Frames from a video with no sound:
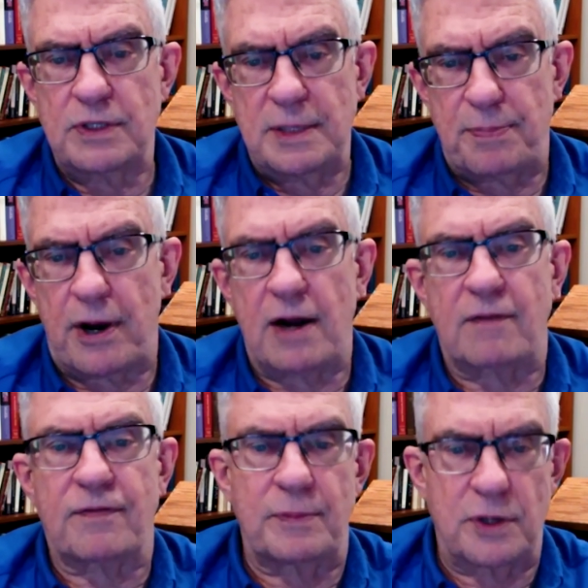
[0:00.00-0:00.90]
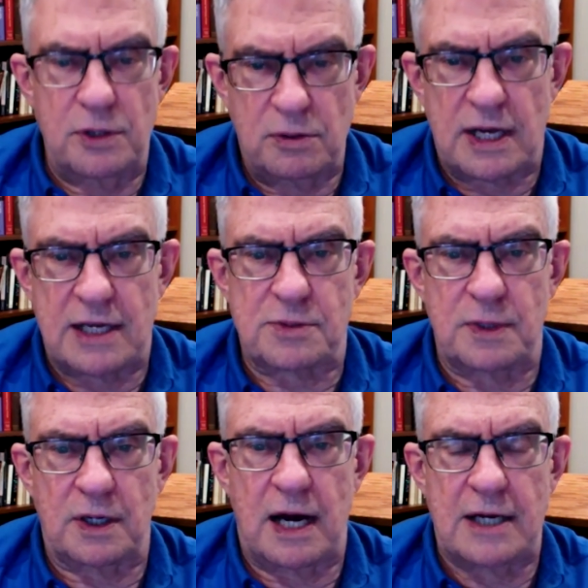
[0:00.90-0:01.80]
depart from the New
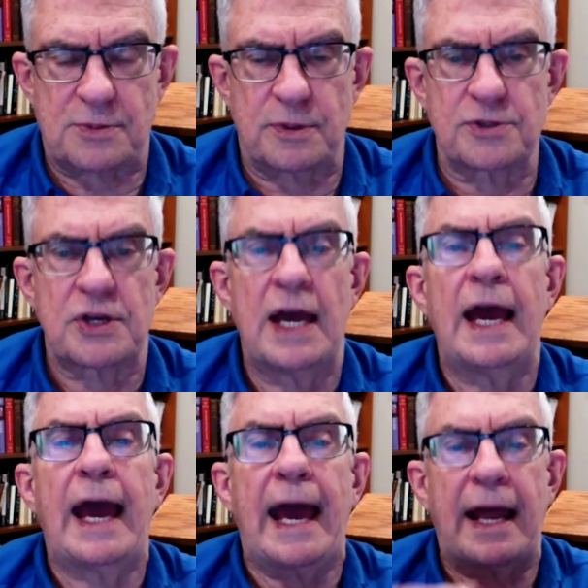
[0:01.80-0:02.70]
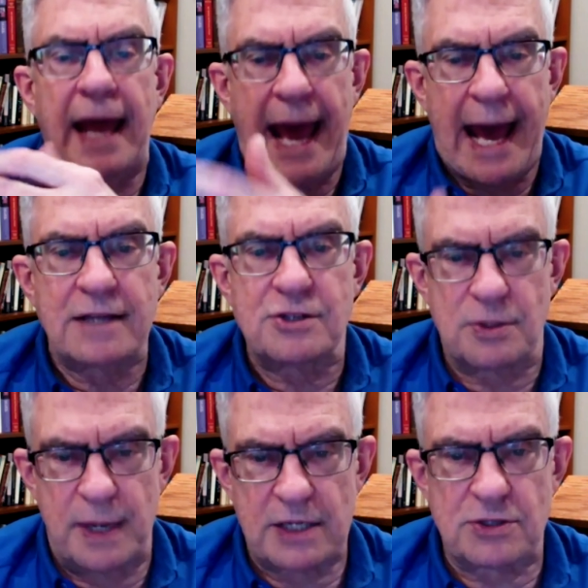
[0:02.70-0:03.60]
Testament Gospels and add
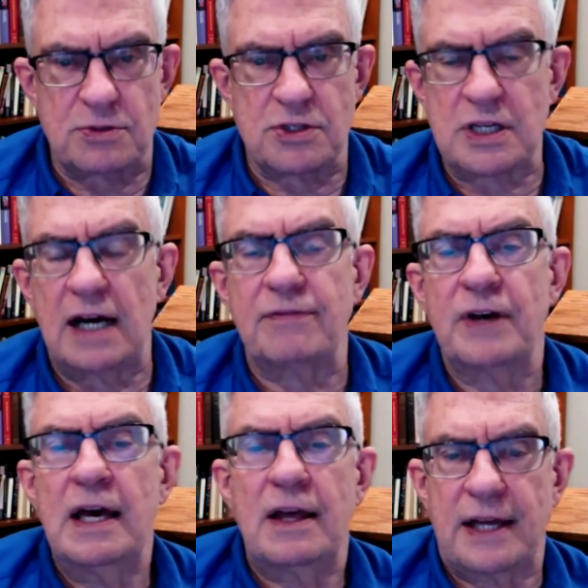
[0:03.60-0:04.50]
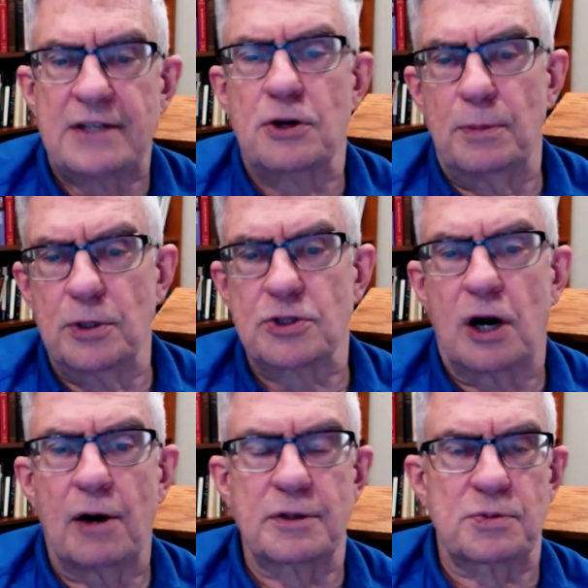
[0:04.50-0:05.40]
some extra stuff. That's almost
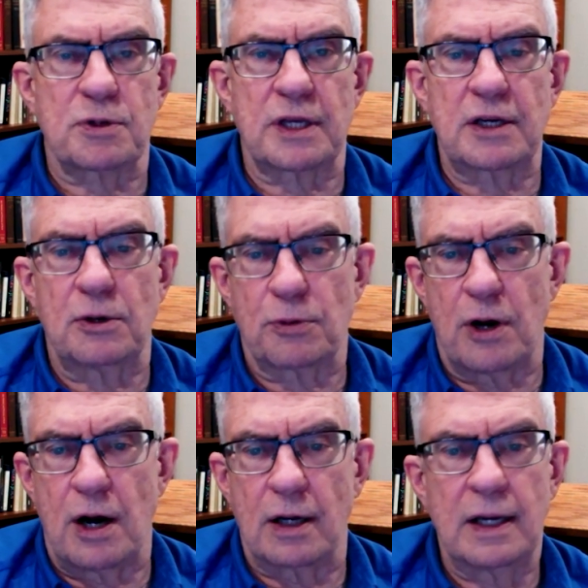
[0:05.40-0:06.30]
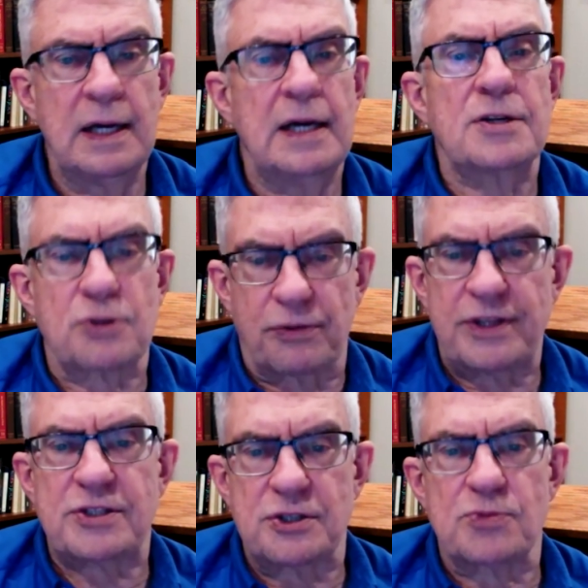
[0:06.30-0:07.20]
always where they go wrong. So
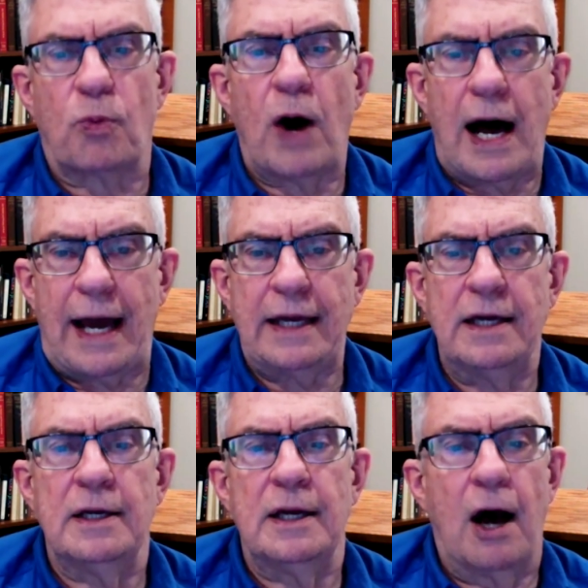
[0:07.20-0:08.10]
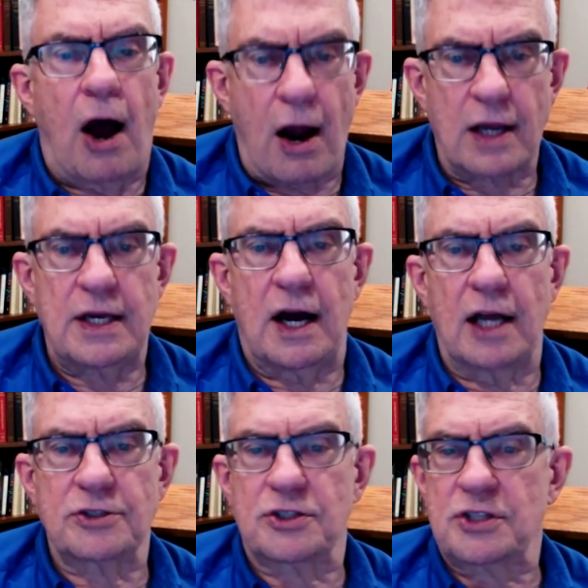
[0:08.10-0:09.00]
this is why
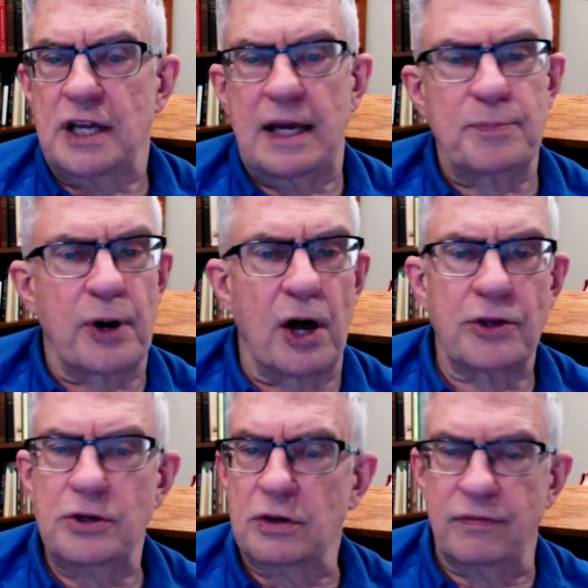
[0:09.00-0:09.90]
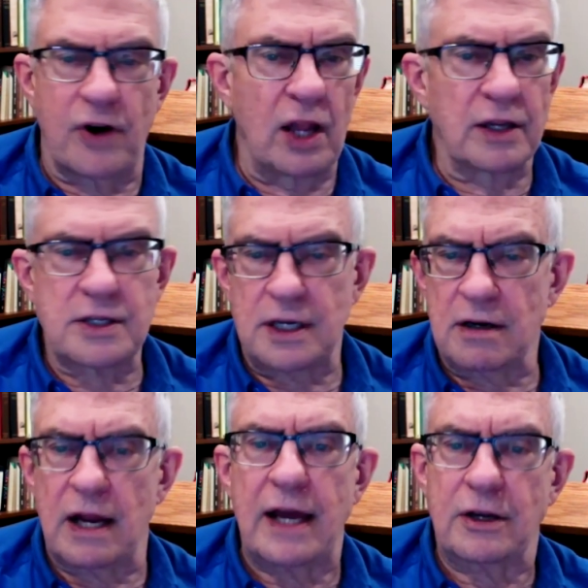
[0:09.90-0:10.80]
archaeologists today, and Paul, you could volunteer,
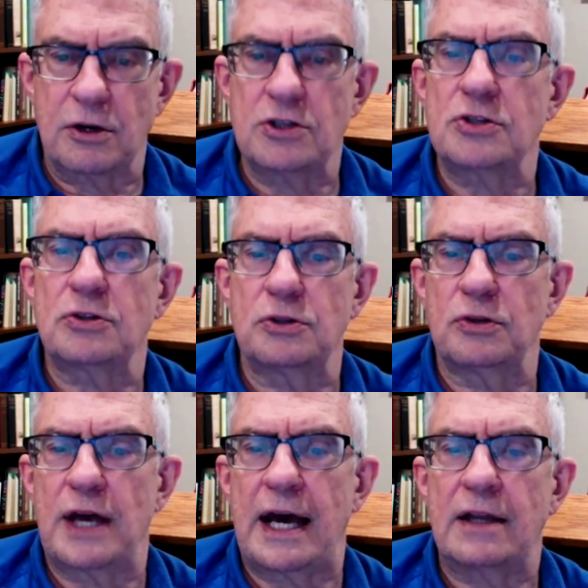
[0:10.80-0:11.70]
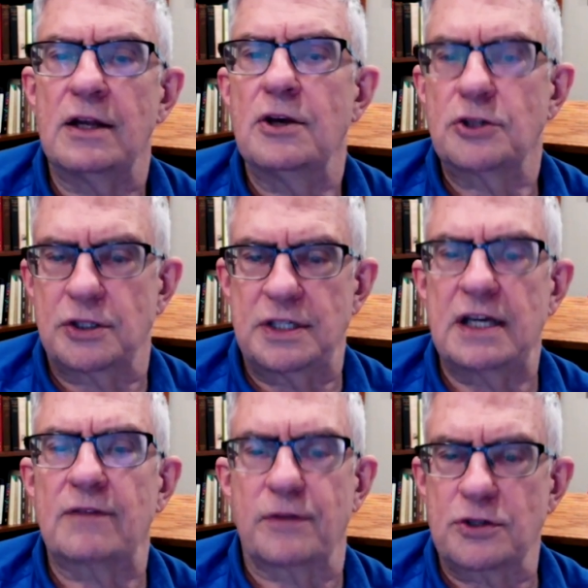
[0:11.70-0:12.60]
and I encourage you to do that, to
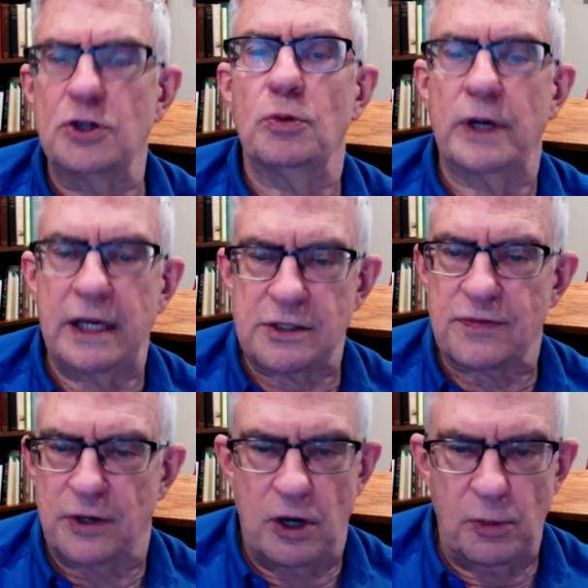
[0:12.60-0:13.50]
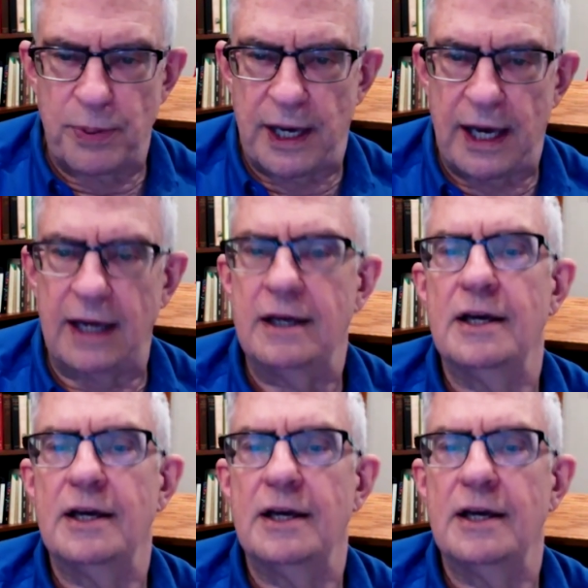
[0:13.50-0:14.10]
dig for 2 weeks for no pay,